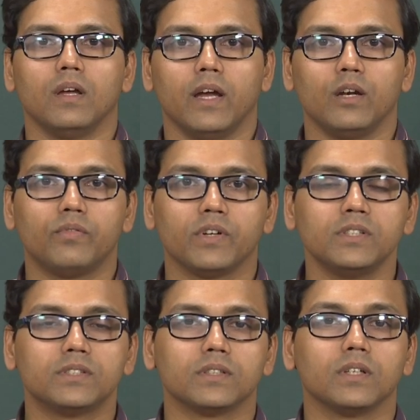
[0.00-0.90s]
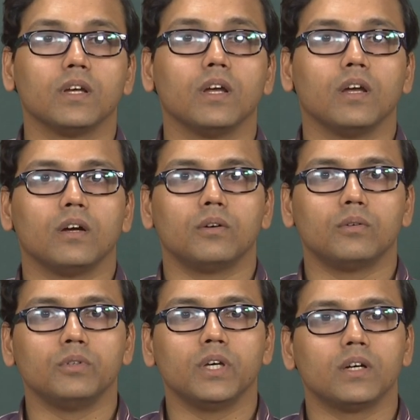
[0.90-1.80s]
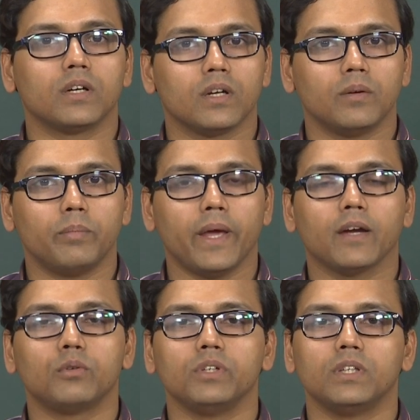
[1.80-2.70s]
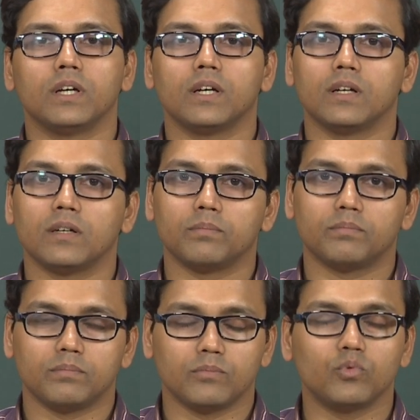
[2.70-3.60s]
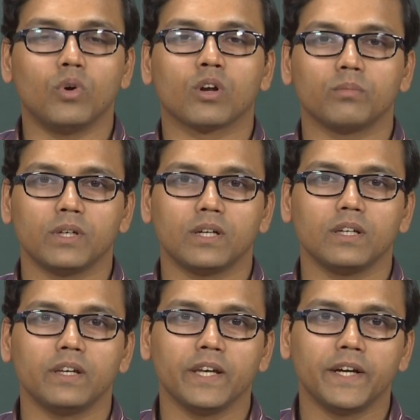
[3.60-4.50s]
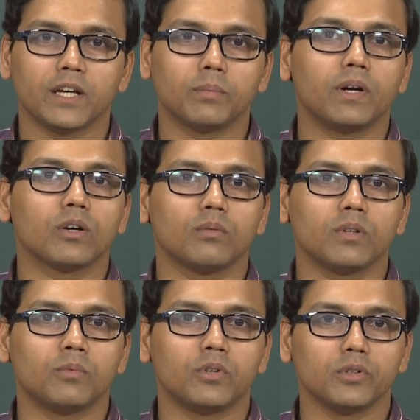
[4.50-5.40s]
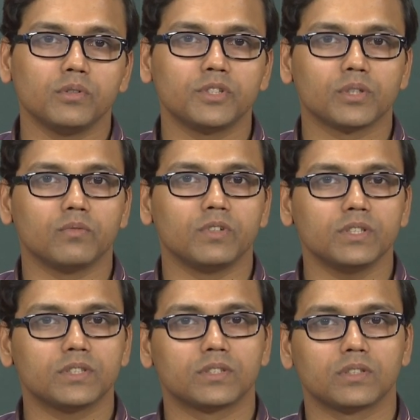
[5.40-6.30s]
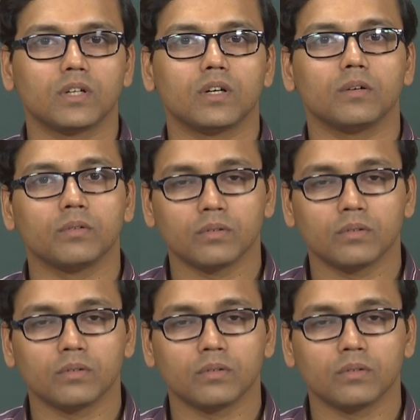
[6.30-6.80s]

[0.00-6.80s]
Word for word: Hello friends, we are uh, back with the one of the later part of the modules of this uh,